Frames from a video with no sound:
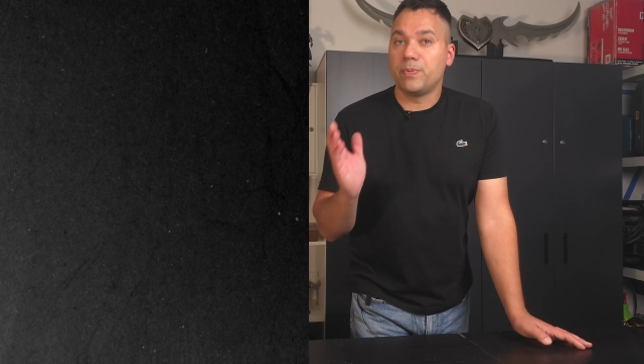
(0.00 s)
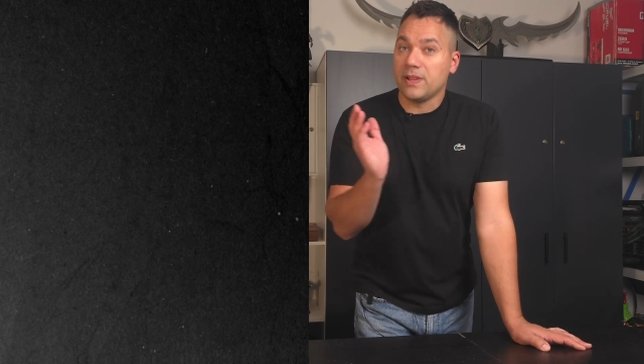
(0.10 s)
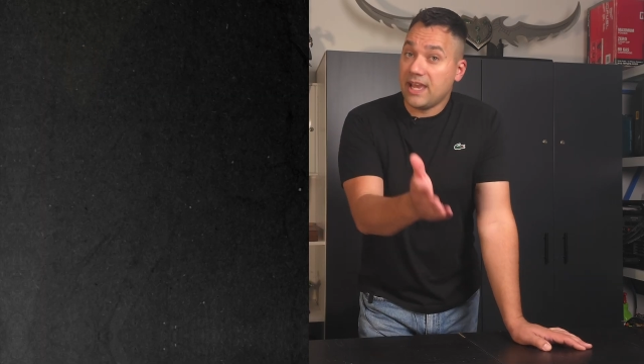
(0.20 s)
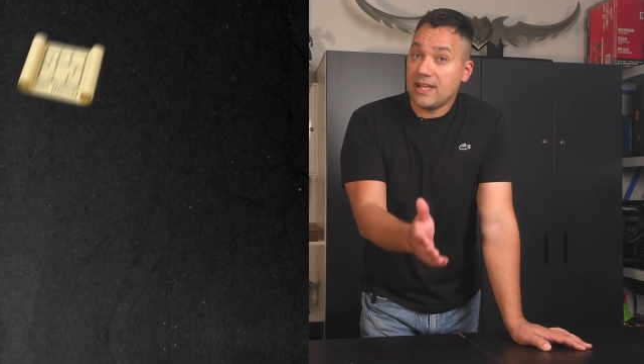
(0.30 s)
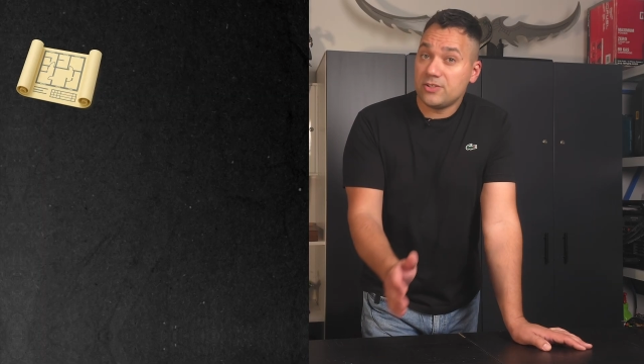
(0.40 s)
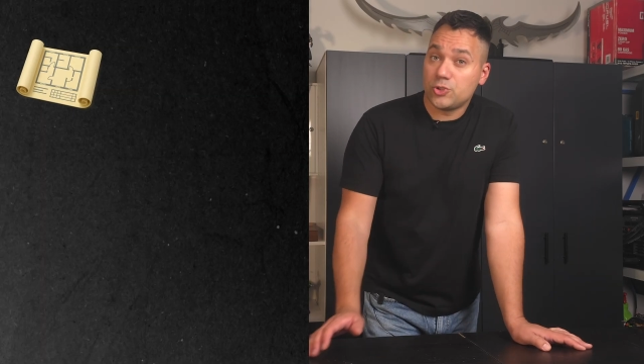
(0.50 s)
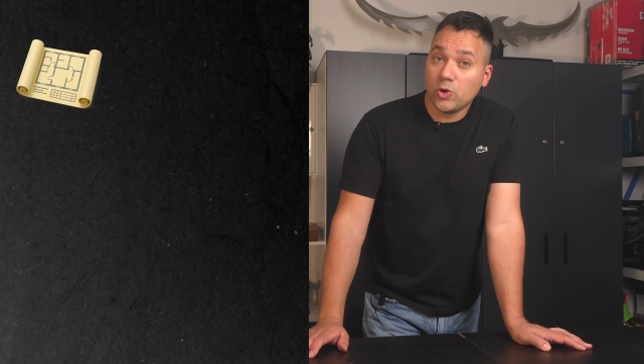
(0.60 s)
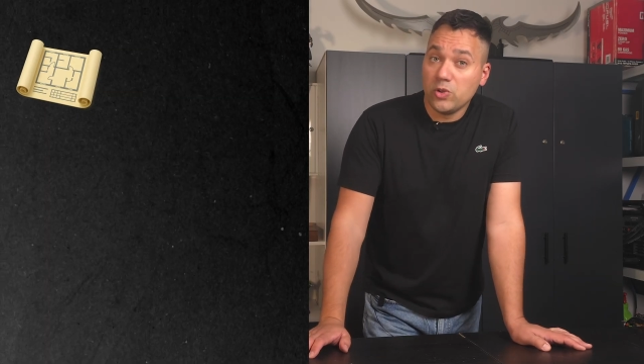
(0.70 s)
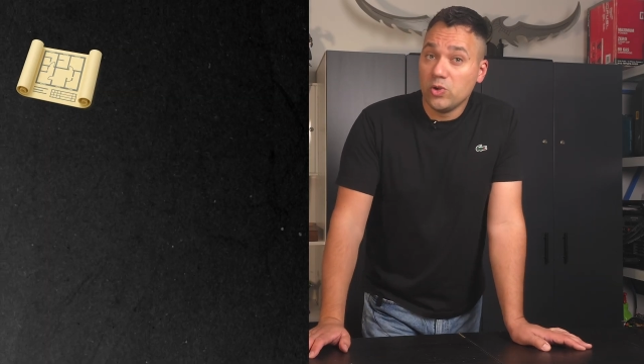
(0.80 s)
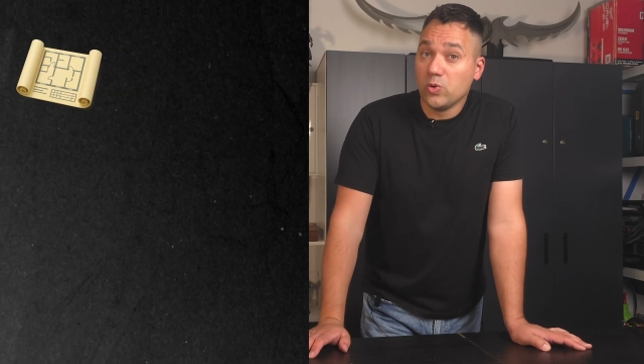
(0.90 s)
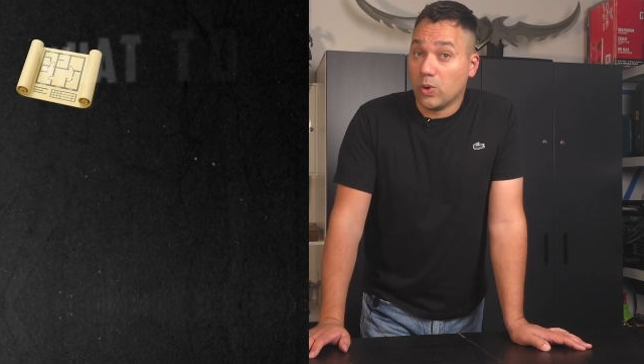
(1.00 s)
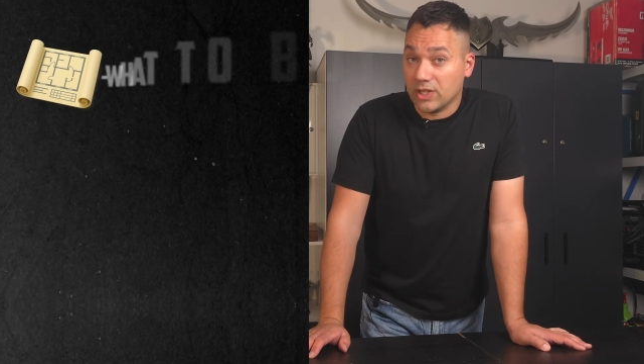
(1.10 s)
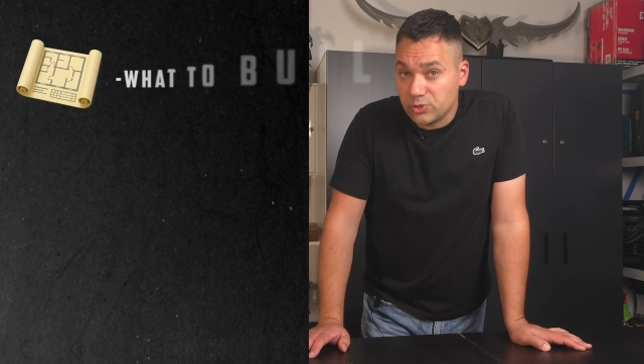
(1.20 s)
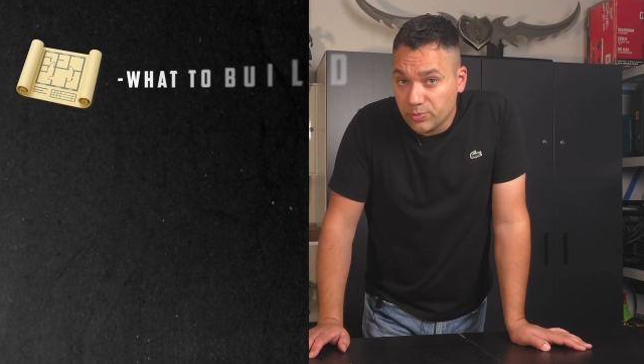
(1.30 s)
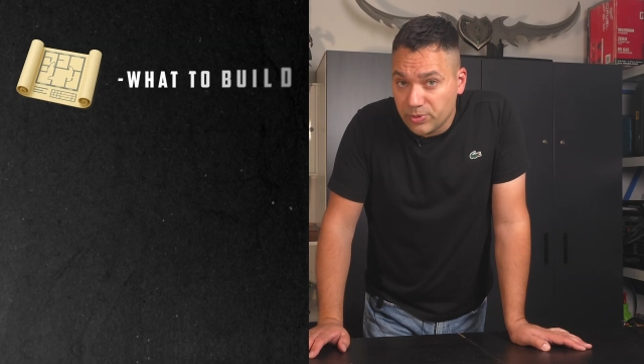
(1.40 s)
Plans show you
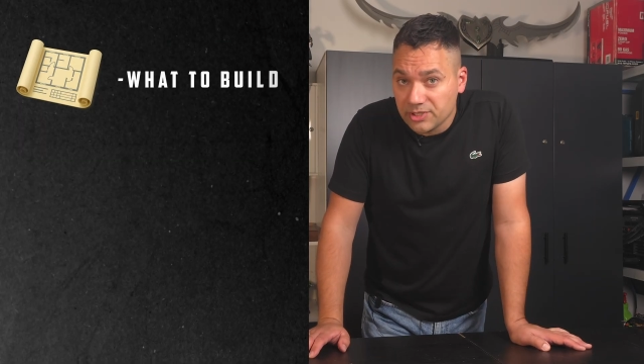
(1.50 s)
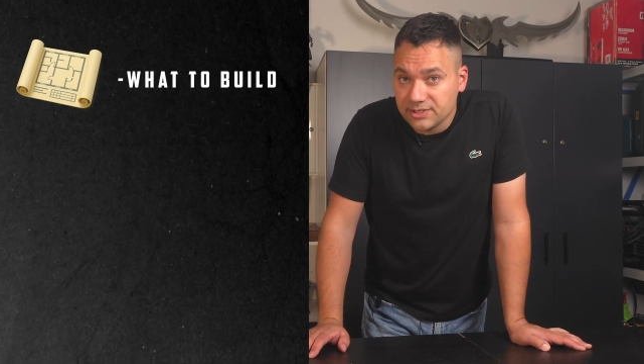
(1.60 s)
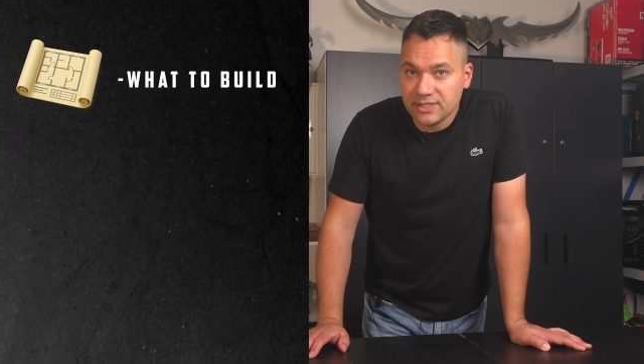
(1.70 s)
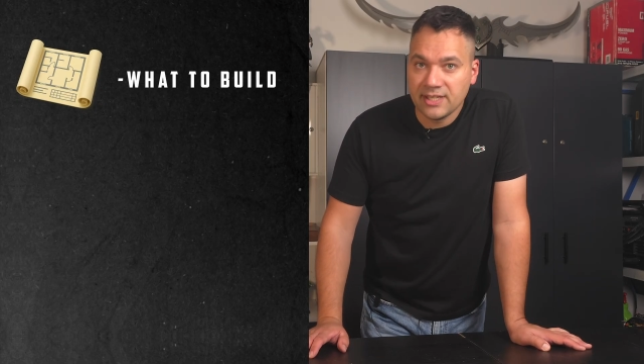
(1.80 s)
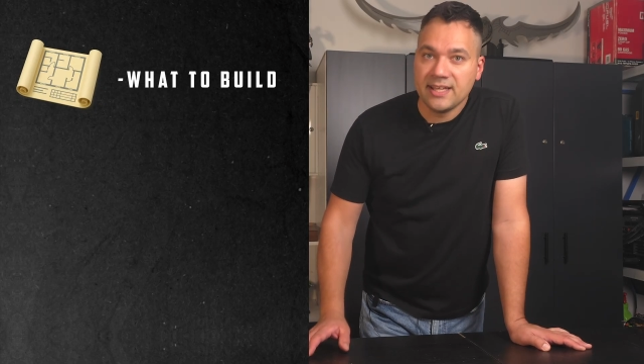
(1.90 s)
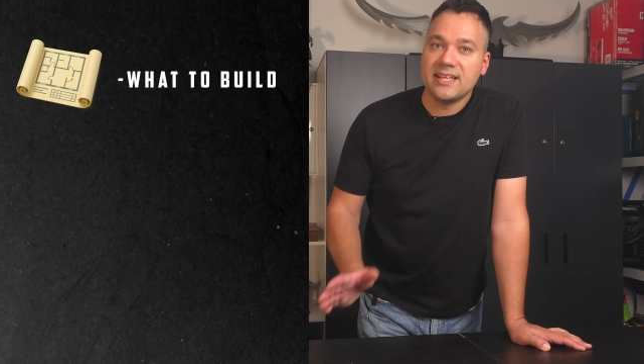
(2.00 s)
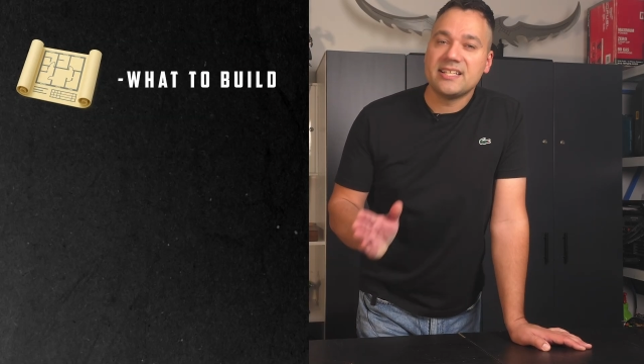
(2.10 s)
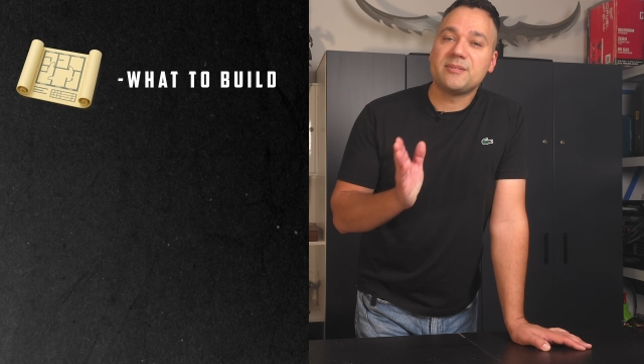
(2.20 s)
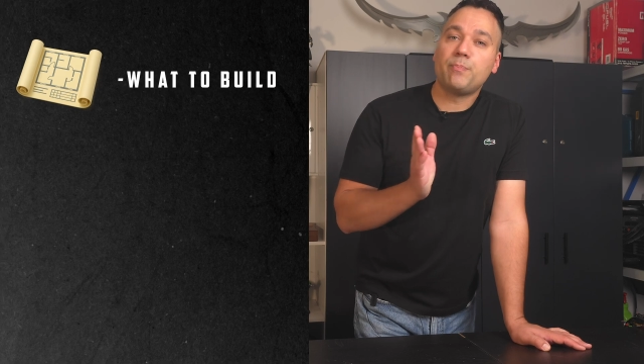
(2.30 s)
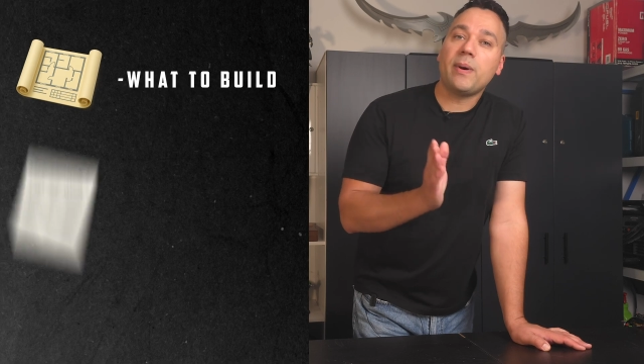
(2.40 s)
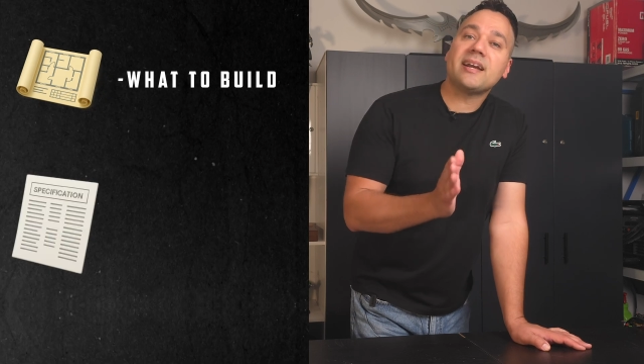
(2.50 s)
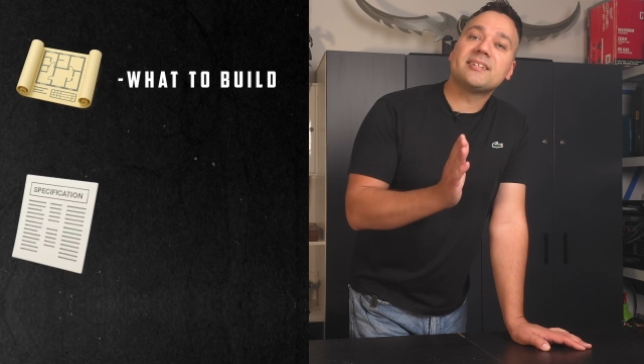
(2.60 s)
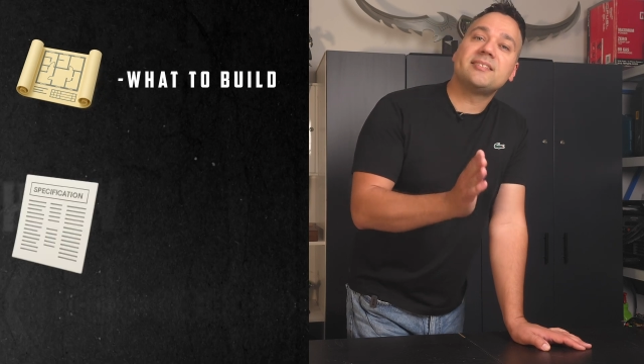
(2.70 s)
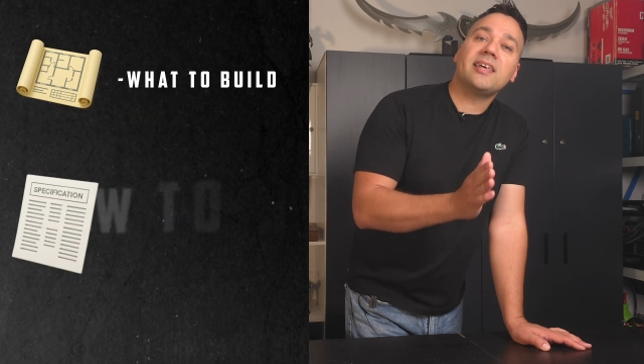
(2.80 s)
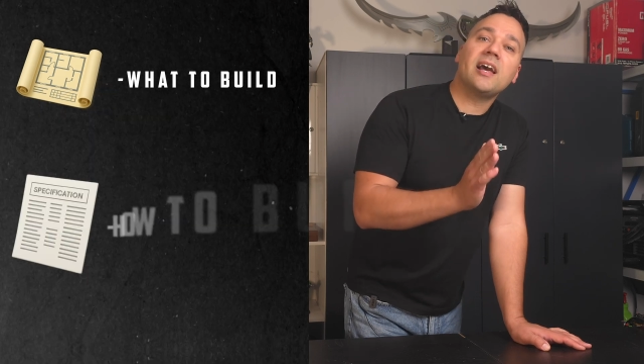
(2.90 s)
what to build,
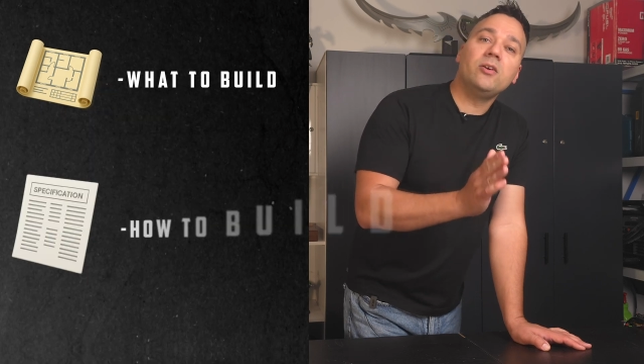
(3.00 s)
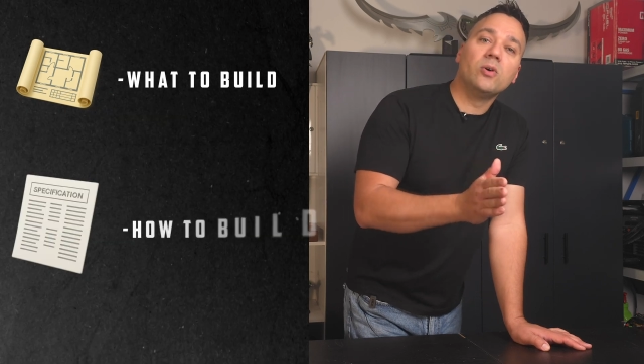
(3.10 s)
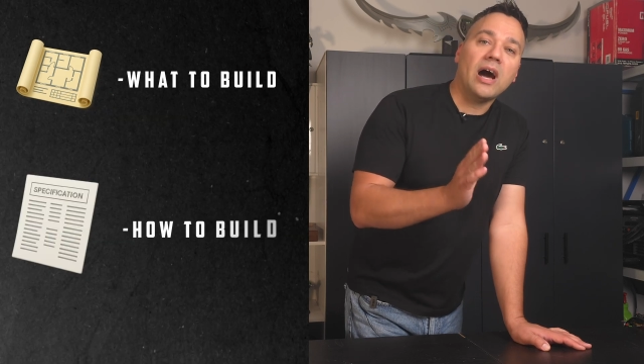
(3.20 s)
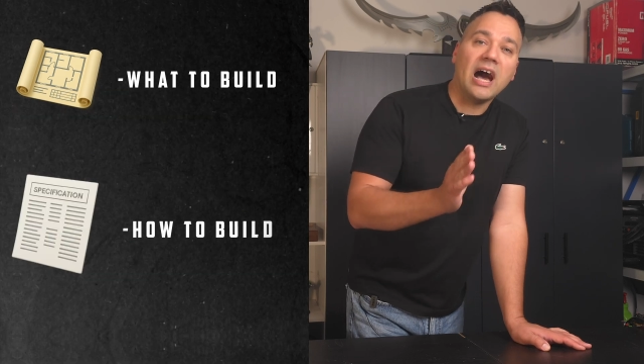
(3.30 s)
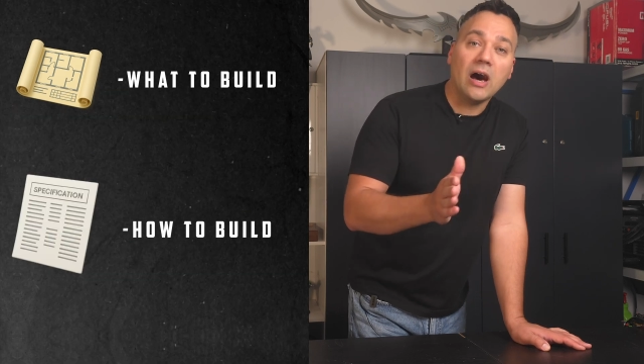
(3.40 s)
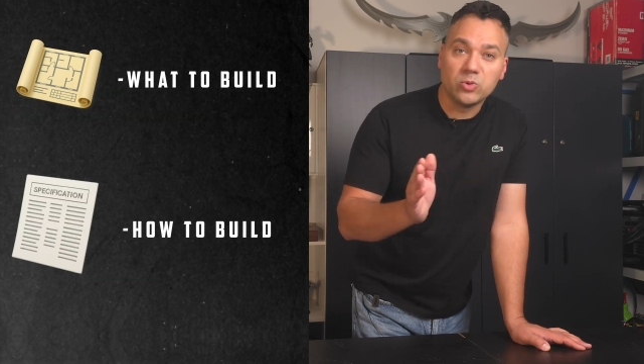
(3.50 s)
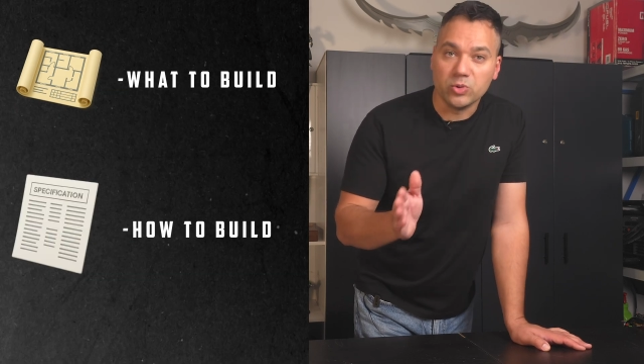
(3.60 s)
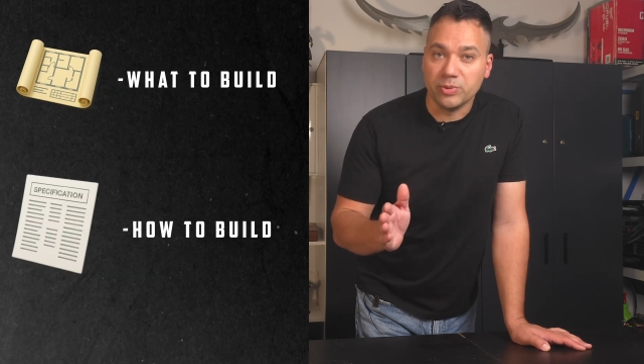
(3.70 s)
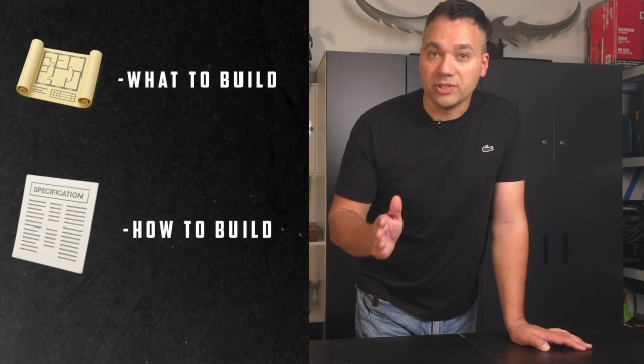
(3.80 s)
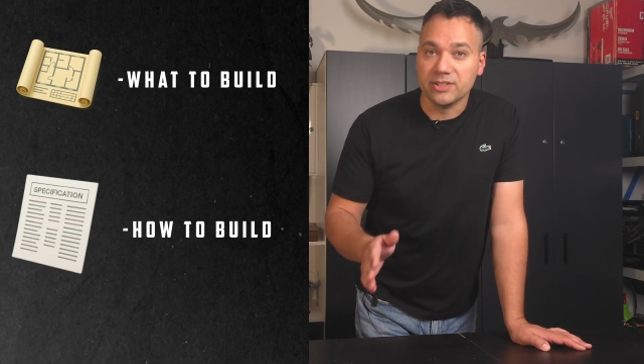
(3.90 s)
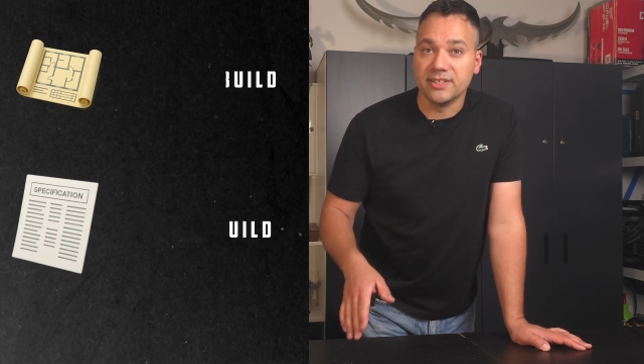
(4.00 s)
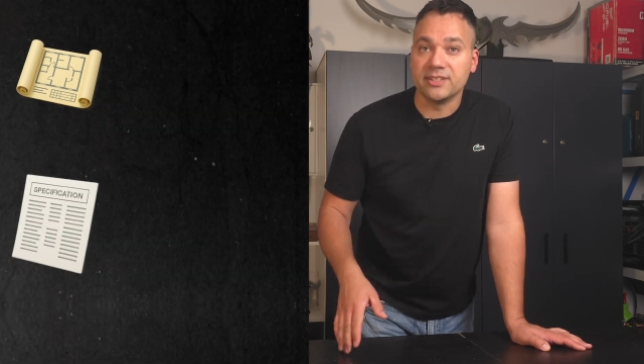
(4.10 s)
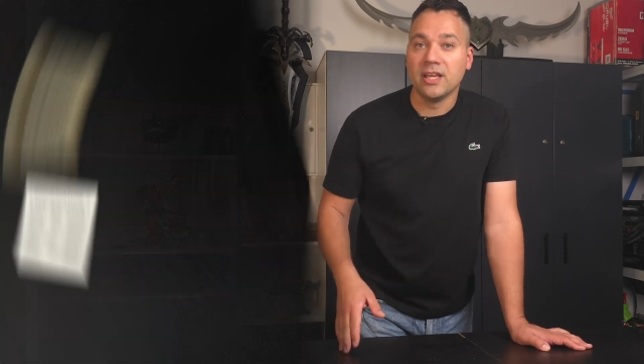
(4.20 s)
specs tell you how to build it.